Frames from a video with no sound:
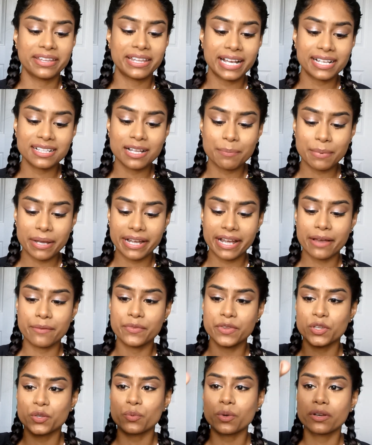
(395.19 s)
Next up, I have
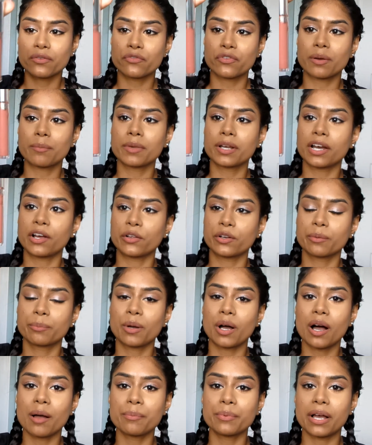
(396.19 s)
this one from
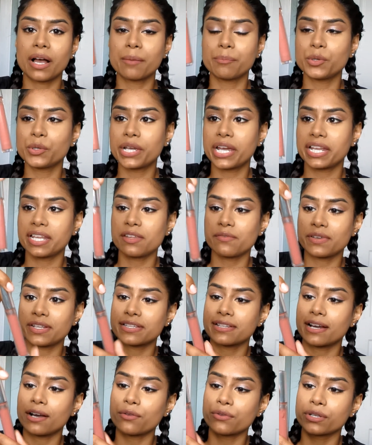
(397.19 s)
Colourpop. You can't even
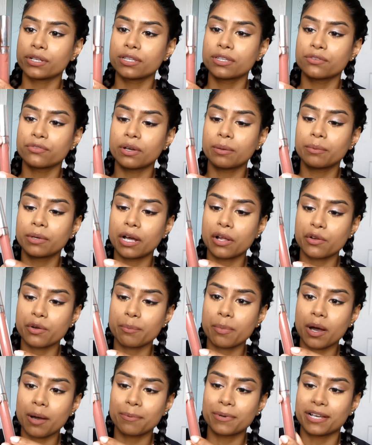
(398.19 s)
tell that it's from
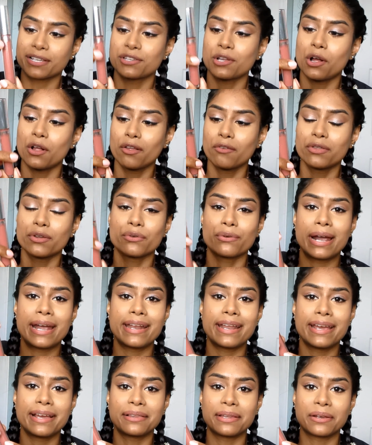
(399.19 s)
Colourpop because all of the
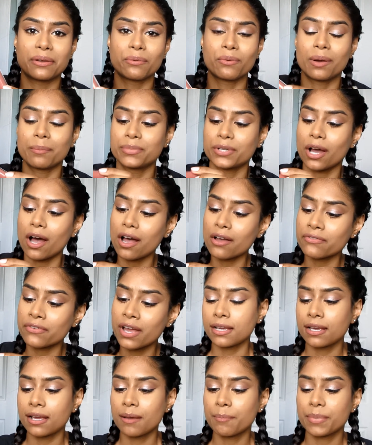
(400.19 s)
writing like rubbed off.
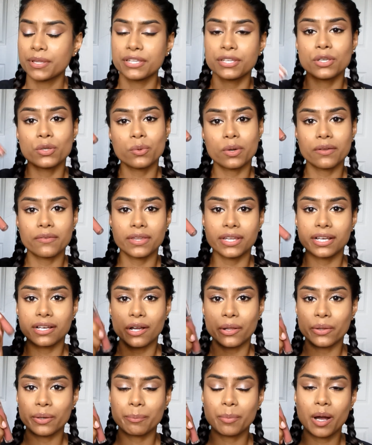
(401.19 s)
But this is one of the
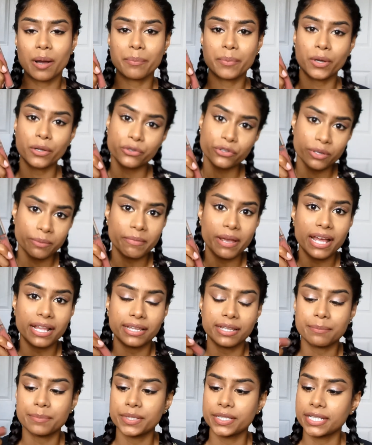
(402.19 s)
Colourpop Ultra Matte
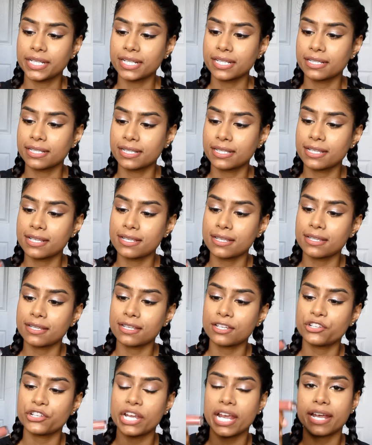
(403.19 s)
lipsticks. This is in
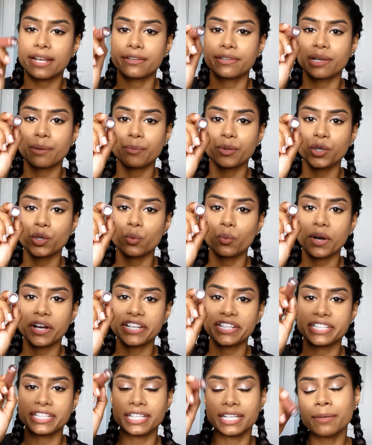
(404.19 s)
the shade
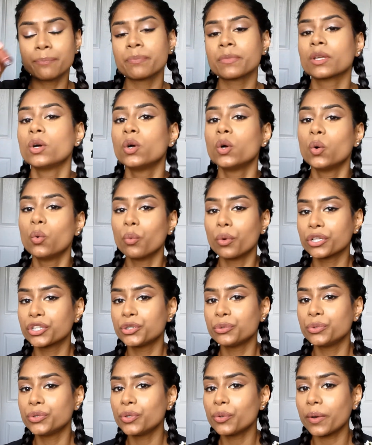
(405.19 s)
WYD. What
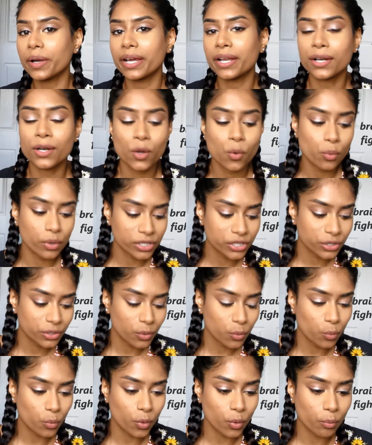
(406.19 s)
you doing? What
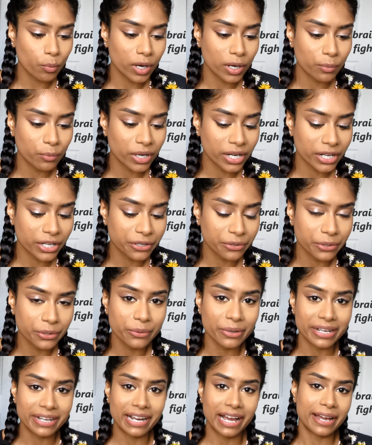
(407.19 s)
are you
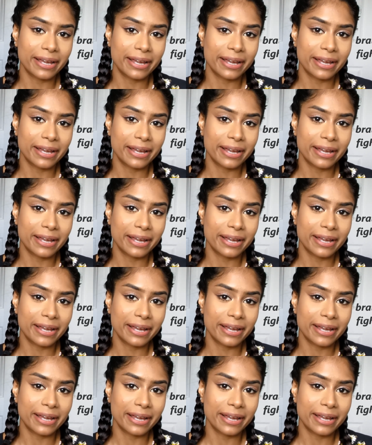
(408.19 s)
doing?